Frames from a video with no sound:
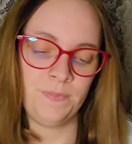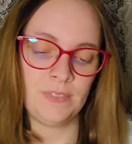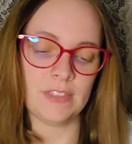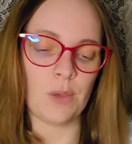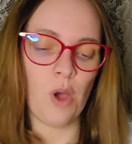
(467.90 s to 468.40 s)

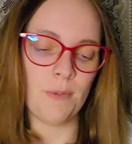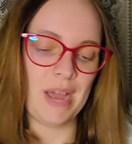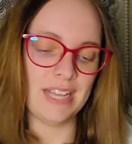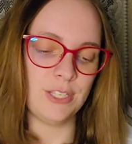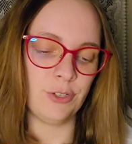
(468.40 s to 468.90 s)
They walked
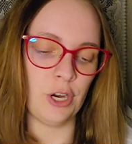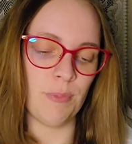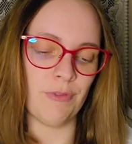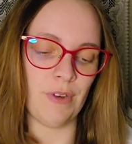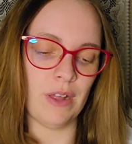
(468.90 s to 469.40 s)
past the group
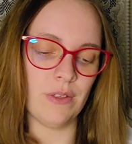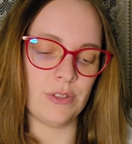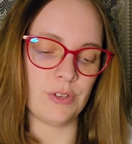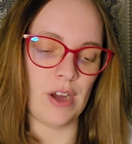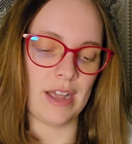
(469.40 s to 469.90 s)
and followed the
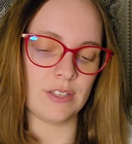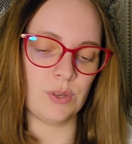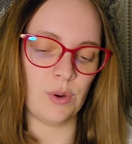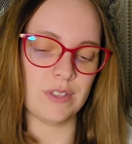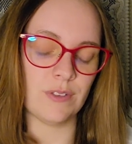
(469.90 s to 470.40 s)
tracks
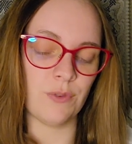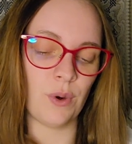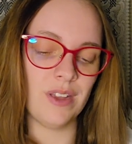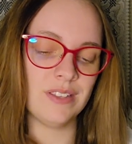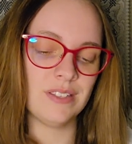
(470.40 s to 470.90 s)
towards the
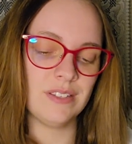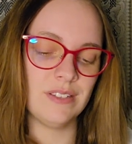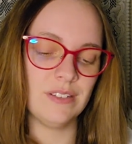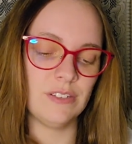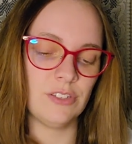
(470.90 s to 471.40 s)
forest.
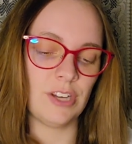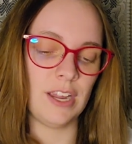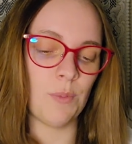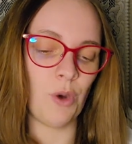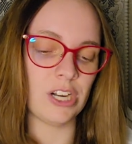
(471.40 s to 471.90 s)

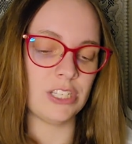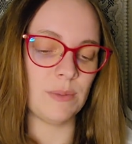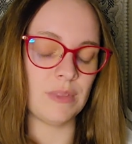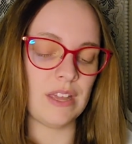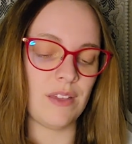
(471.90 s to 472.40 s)
Jacob watched
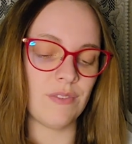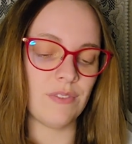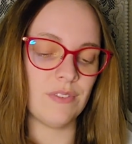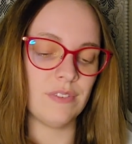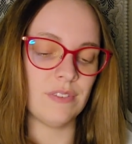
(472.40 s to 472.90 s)
them leave,
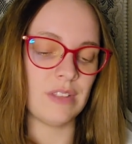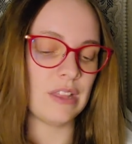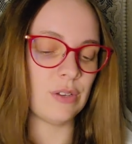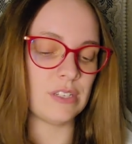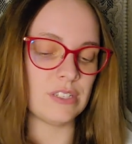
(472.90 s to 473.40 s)
then
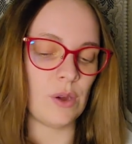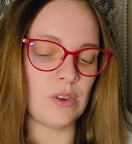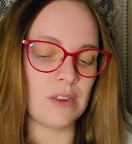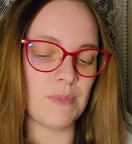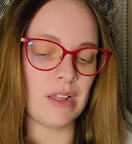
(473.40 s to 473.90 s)
looked at
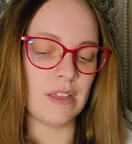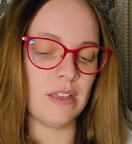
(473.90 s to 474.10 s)
Tony and Meli.